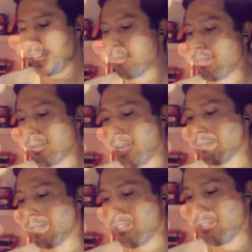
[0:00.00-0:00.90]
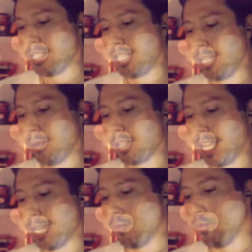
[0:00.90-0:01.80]
It's another thing too.
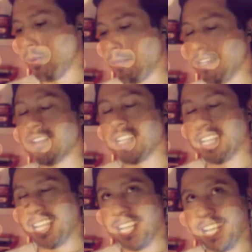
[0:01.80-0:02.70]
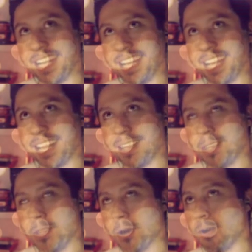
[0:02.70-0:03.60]
Remember, kids kind of learn
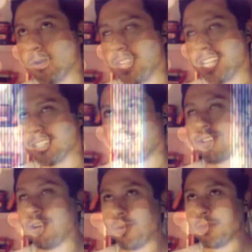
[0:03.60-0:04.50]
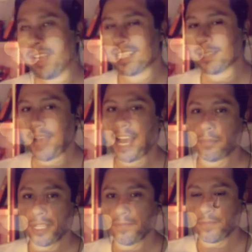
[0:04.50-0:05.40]
from their parents,
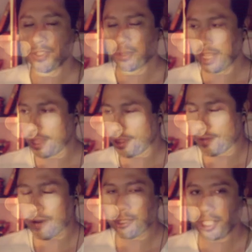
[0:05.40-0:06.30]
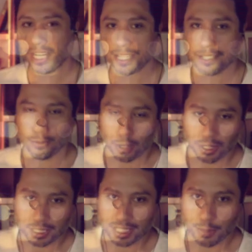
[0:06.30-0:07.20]
watching their behaviors, not listening
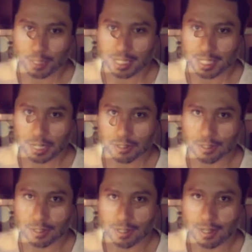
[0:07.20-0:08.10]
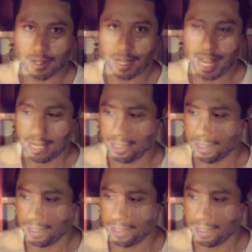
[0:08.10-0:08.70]
to their lessons. So